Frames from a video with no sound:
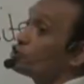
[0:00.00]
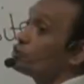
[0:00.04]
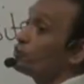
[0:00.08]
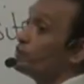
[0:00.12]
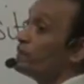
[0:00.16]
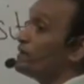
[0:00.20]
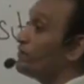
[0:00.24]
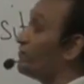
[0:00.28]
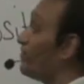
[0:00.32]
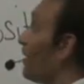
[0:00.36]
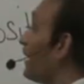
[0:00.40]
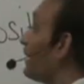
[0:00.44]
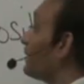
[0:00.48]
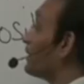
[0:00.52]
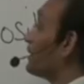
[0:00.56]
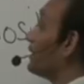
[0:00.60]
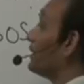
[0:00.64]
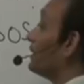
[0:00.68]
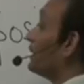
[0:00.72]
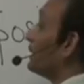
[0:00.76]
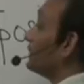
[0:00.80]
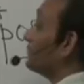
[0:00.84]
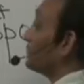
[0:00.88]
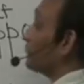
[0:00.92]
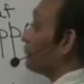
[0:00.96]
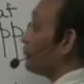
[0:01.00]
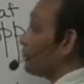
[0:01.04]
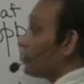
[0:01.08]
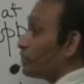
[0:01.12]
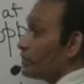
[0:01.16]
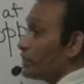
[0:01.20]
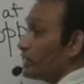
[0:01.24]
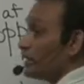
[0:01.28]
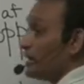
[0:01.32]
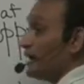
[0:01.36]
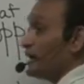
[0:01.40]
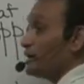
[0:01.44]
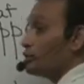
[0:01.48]
should be 1 for
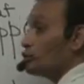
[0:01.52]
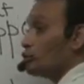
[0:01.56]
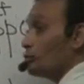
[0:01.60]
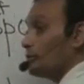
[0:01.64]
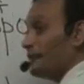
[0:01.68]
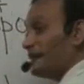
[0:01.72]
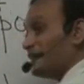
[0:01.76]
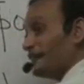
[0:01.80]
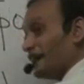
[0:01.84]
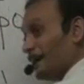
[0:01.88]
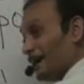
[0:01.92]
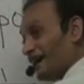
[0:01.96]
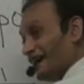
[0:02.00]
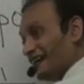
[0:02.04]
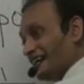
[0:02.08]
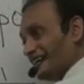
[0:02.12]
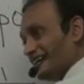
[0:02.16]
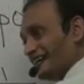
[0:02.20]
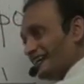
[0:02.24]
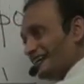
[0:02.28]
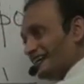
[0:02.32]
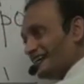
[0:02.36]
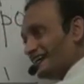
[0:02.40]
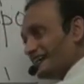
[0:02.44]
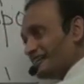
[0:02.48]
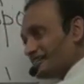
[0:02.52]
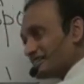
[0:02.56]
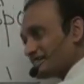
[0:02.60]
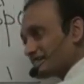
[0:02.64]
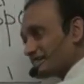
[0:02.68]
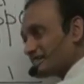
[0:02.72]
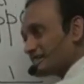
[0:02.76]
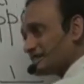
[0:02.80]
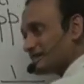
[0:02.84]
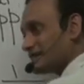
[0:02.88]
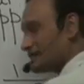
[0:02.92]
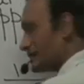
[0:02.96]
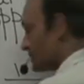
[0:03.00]
Tn to be the
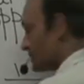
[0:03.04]
least.